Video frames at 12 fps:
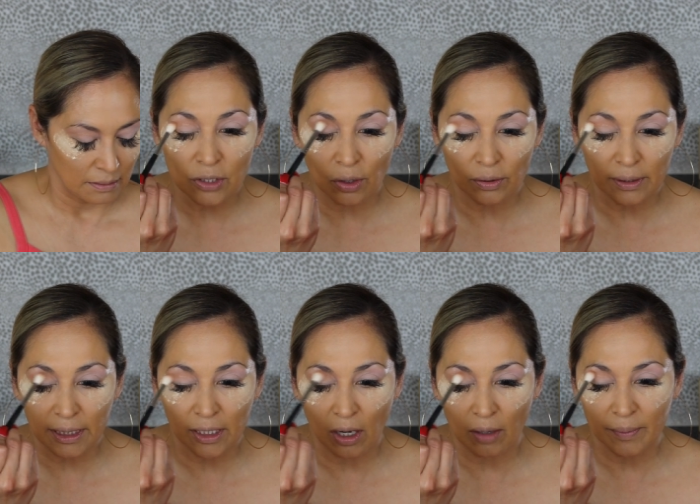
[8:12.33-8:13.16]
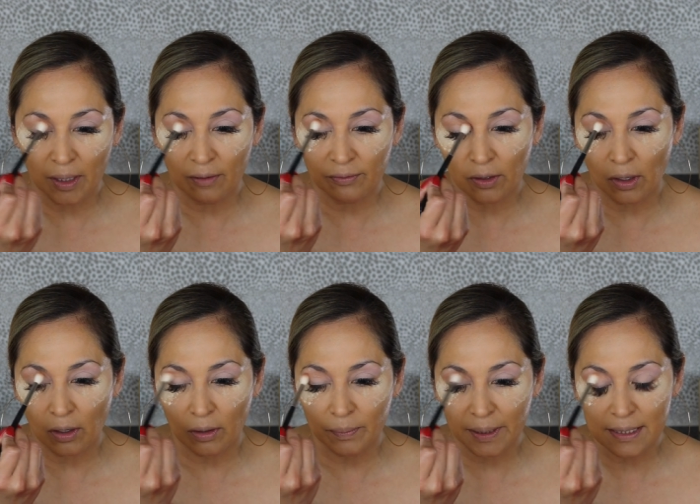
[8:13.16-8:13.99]
totally caught me off
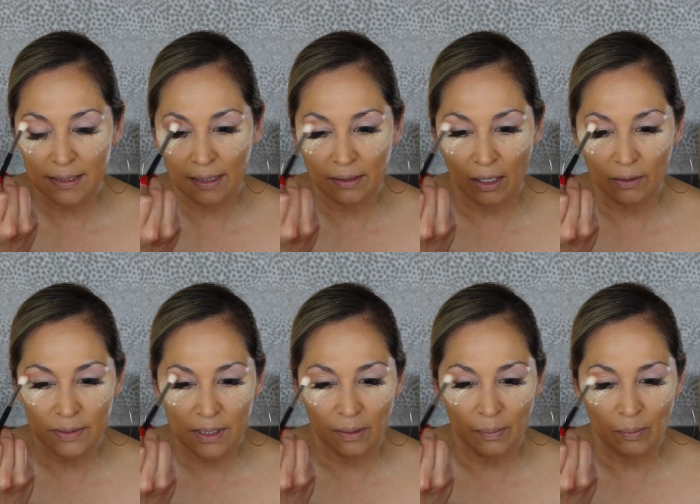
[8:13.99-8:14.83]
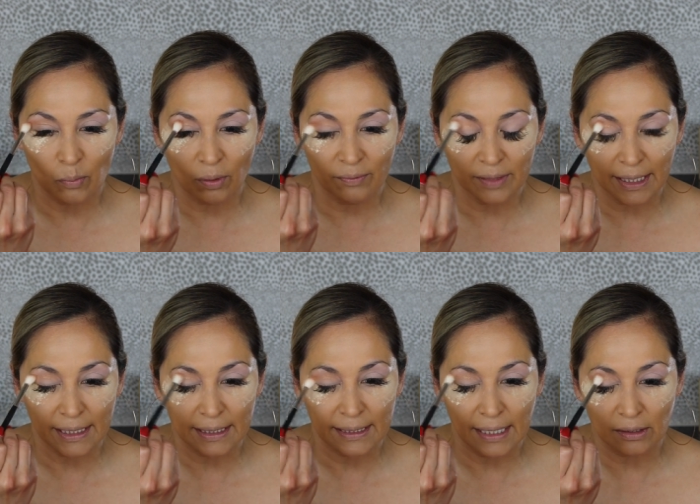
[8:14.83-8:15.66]
guard because I thought it was going to be more of like a
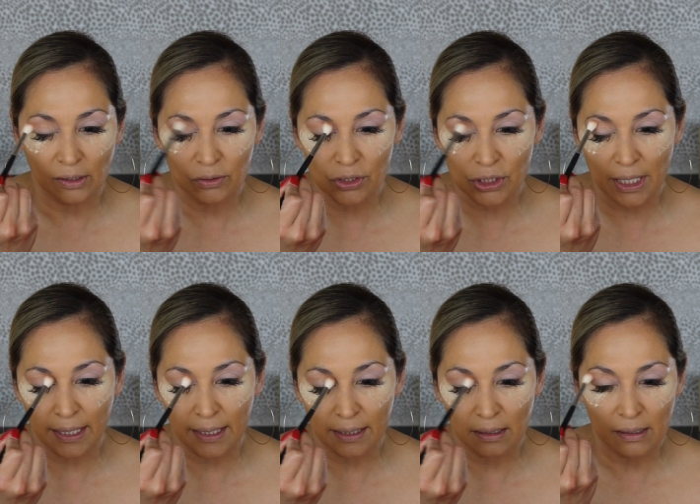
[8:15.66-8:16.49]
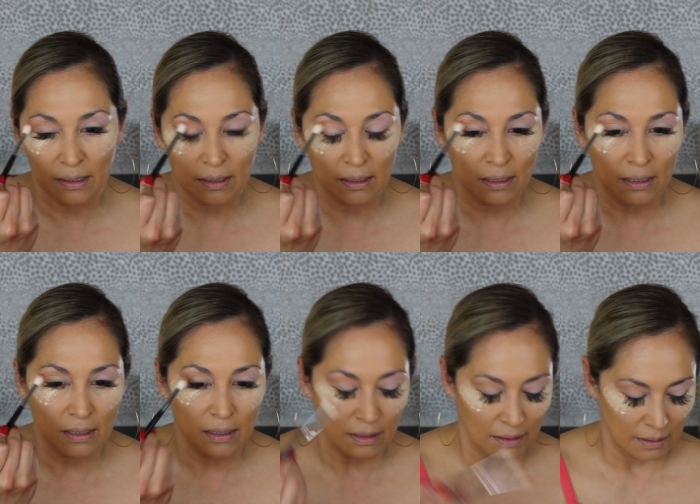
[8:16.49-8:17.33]
yellow shade
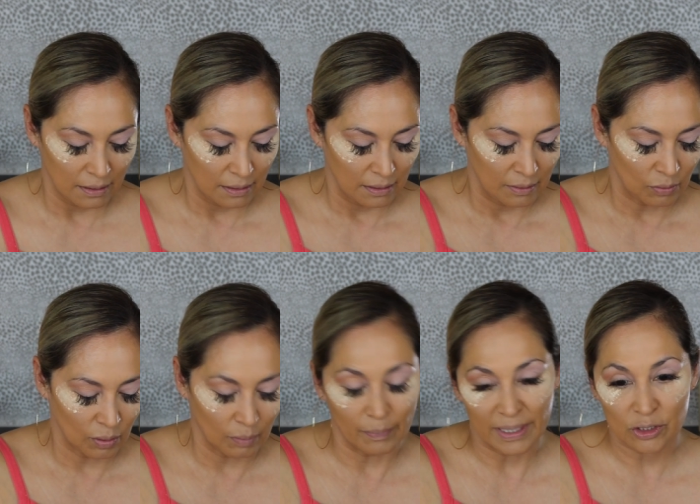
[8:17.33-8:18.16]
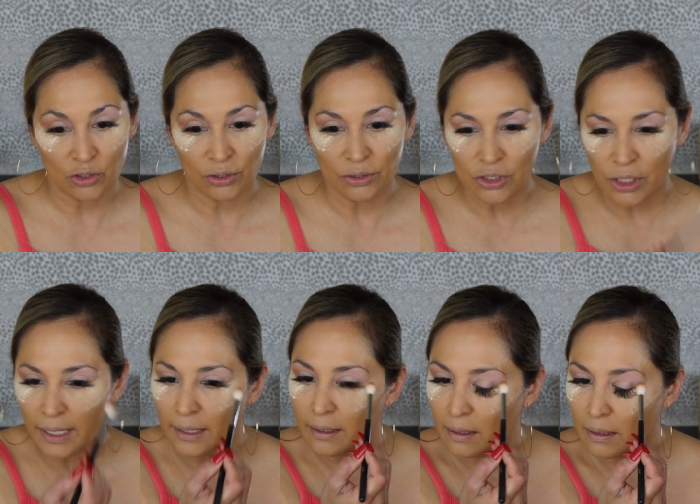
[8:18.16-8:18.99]
or mustard
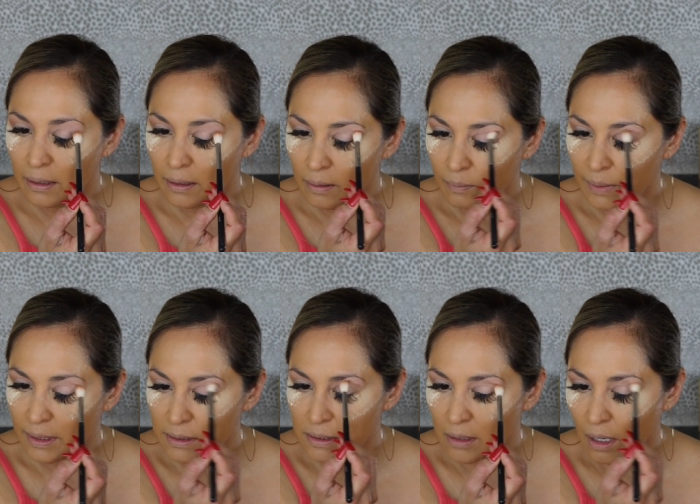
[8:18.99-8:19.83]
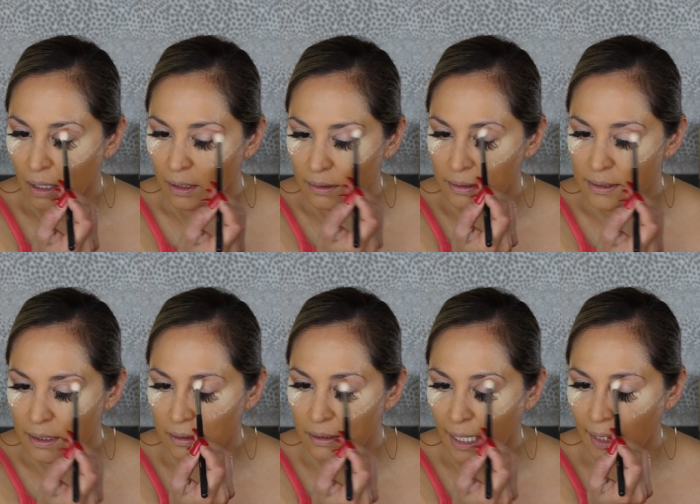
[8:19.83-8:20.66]
shade, but it's not. It's a
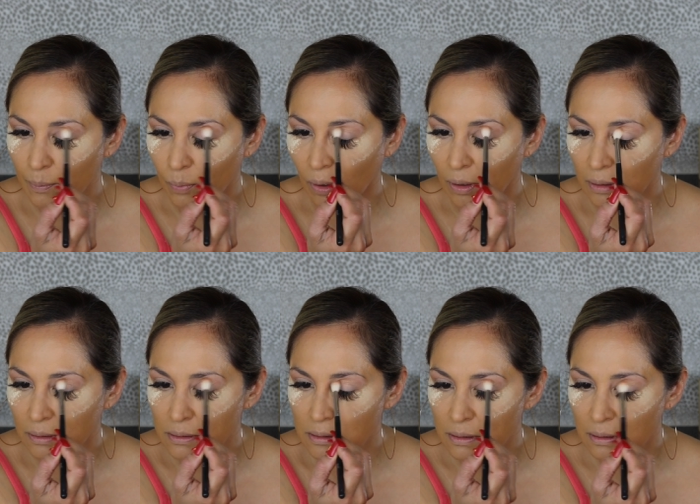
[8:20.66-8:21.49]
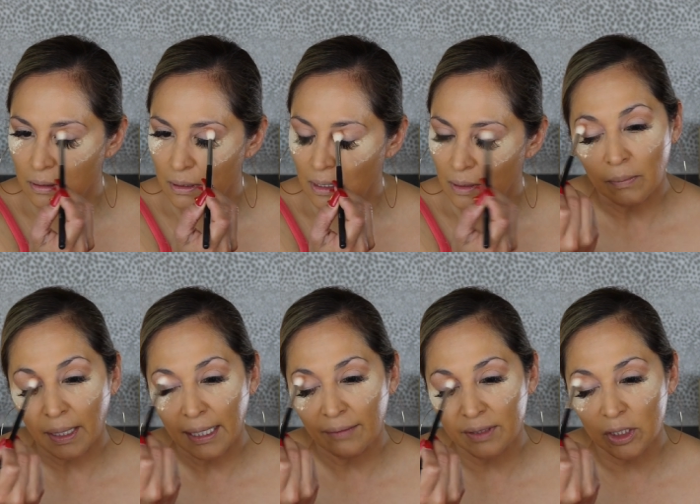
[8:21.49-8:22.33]
light bronze. Might
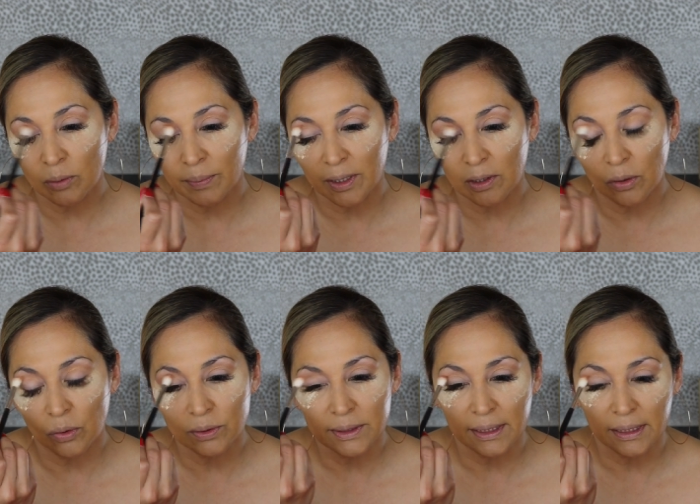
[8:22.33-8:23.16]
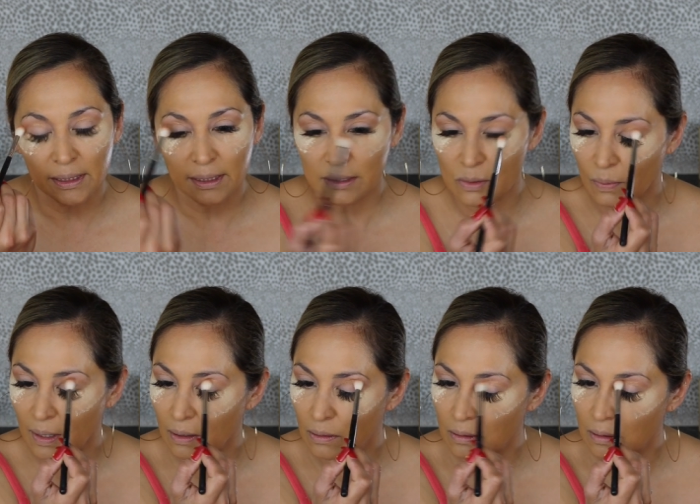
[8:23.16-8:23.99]
have a little bit of gold in it as
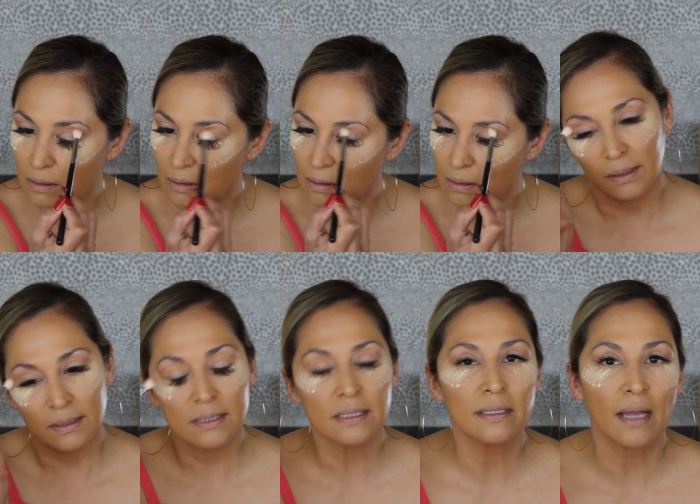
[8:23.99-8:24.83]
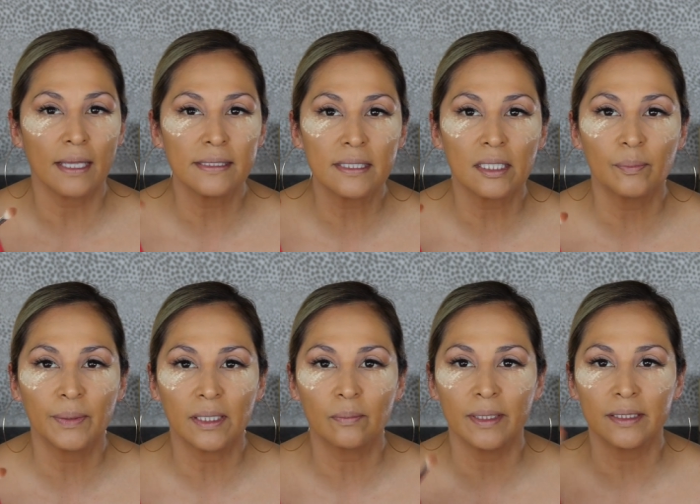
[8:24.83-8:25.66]
well. It's nicely
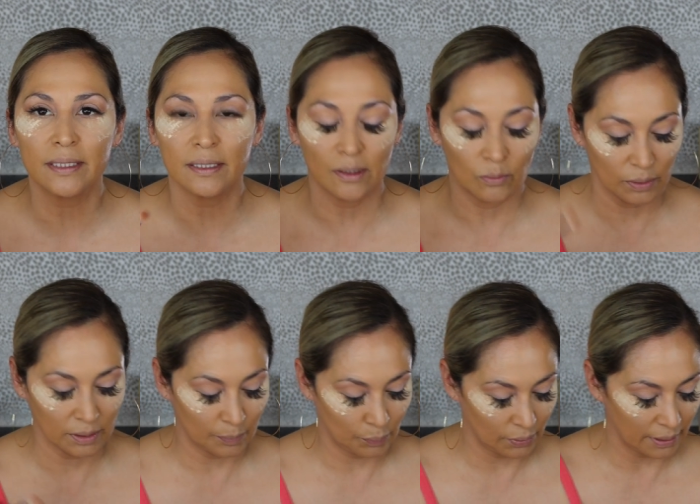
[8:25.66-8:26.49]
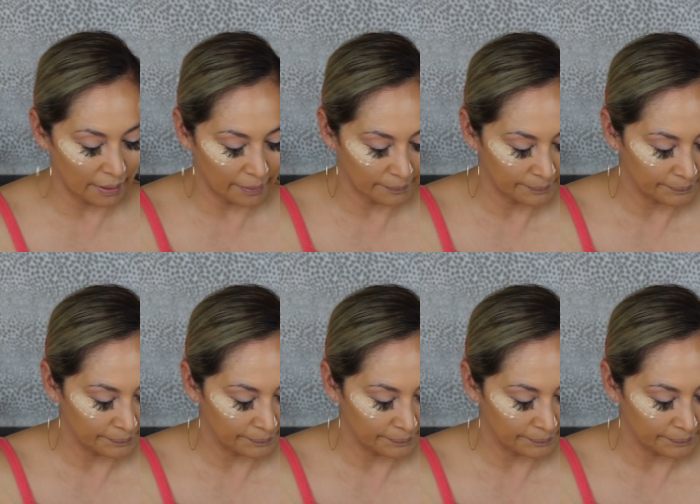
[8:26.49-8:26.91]
pigmented, really pretty.